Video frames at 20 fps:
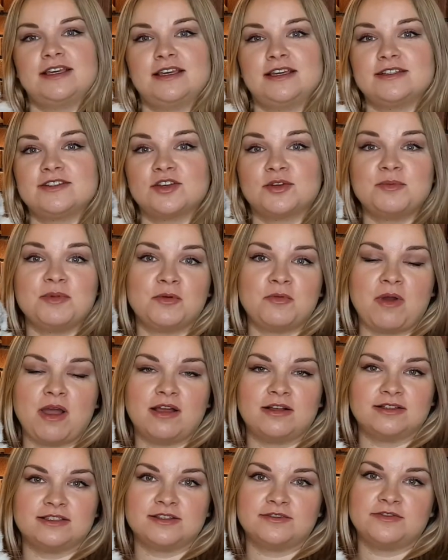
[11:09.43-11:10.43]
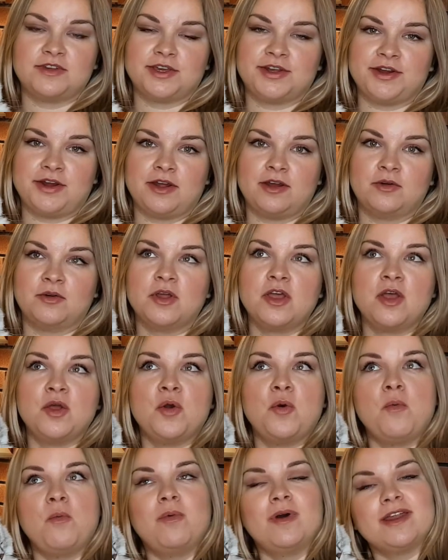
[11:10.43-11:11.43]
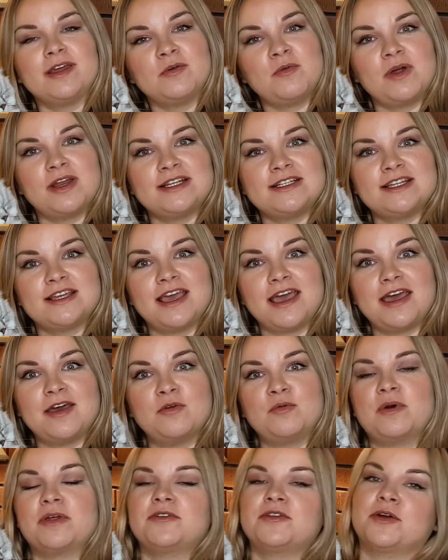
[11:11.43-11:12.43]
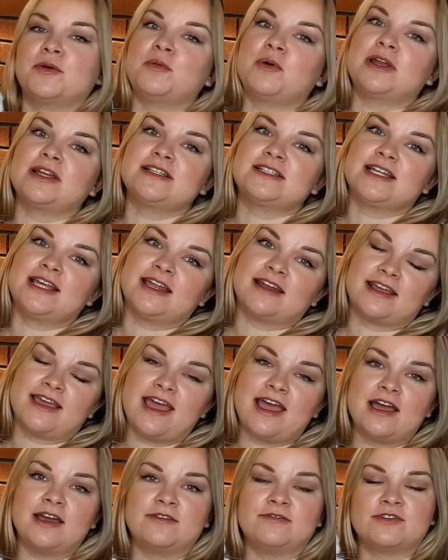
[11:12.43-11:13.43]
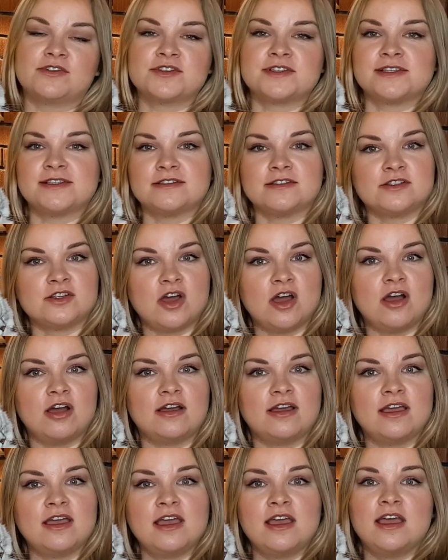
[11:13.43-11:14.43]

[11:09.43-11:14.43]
It took me a while to figure out what I wanted to get, whether I wanted to get a cat versus a dog.